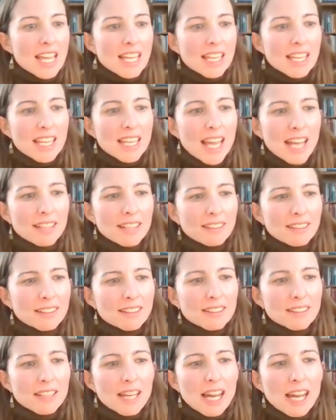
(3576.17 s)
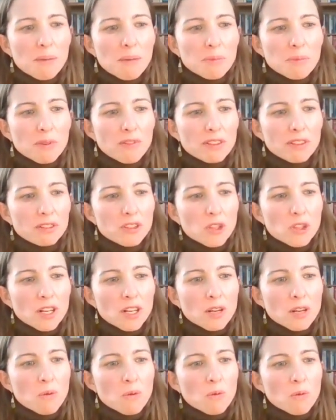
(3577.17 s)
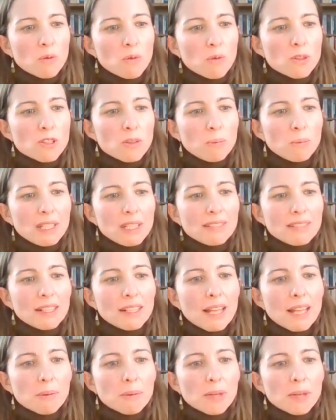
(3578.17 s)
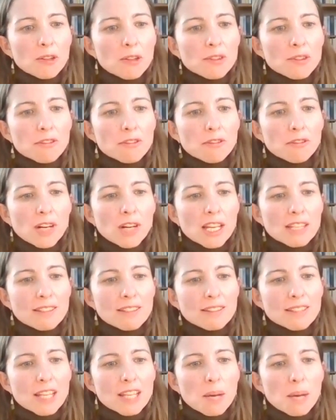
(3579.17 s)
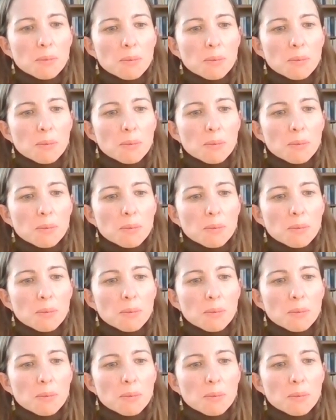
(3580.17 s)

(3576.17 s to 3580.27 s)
He asks, Professor Jordan, would you please elaborate on the phrase,